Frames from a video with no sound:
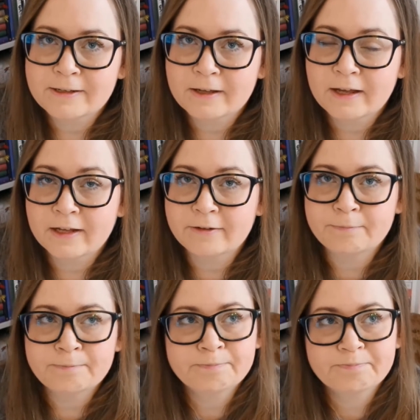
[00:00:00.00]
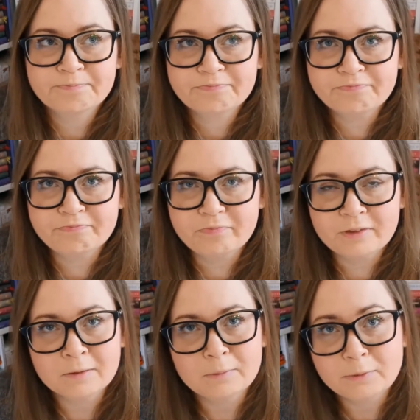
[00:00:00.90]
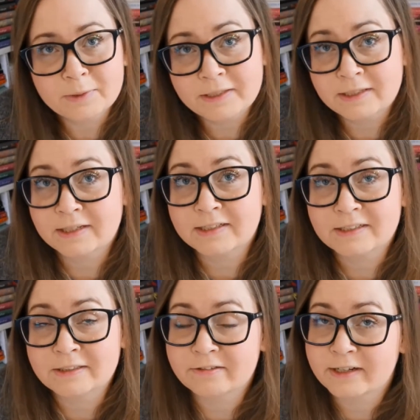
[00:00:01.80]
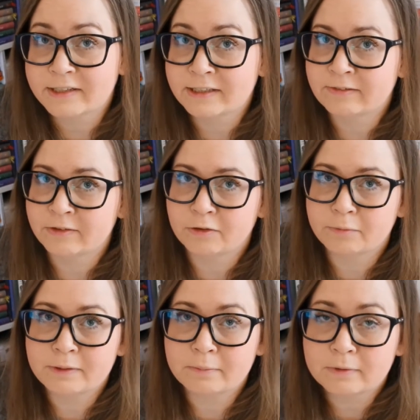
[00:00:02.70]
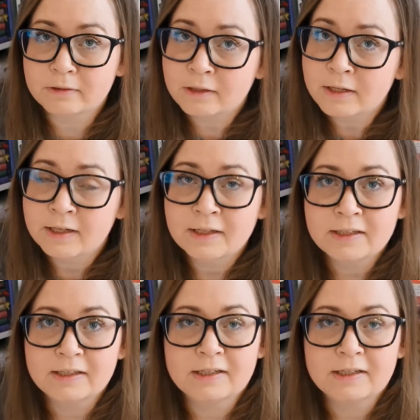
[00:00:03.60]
And But when he is interacting with other people, he